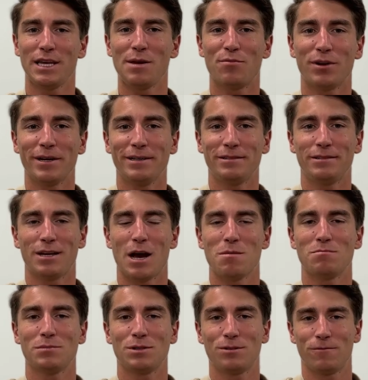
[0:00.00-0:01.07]
breeze
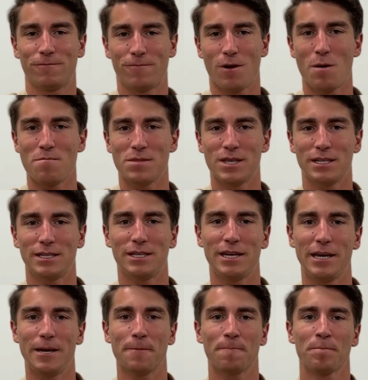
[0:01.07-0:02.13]
comes from the
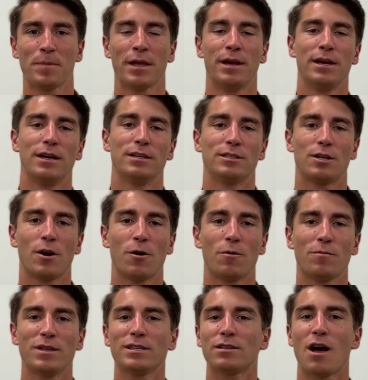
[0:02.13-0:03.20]
sea. So
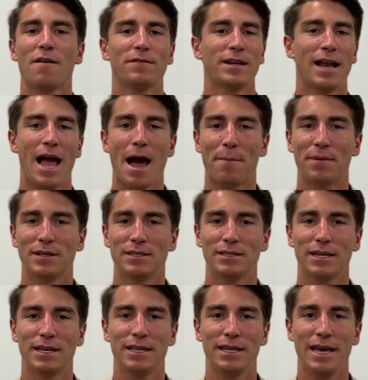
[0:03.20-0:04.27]
this often happens
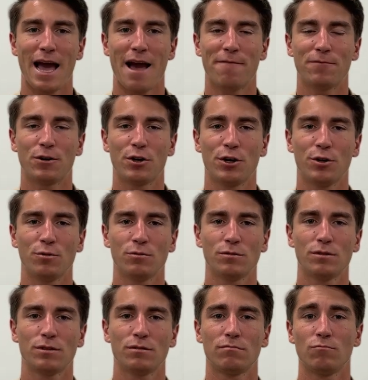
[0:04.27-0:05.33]
in the
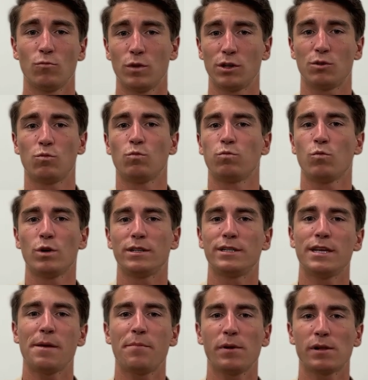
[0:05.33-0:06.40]
afternoons, which would
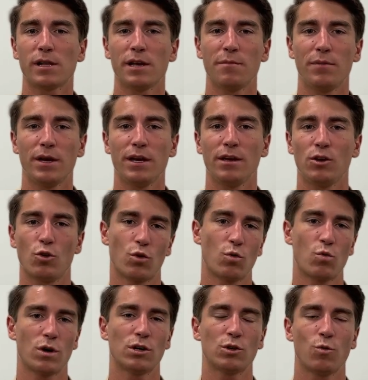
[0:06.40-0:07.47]
typically be your
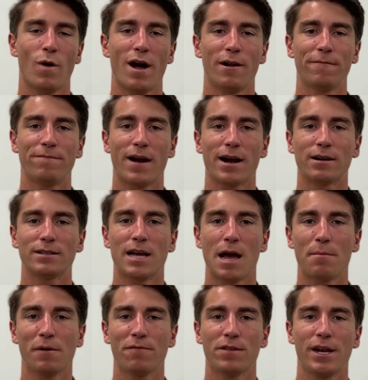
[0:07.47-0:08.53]
worst wildfire
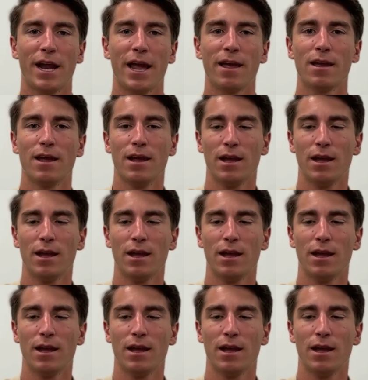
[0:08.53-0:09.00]
time of the day,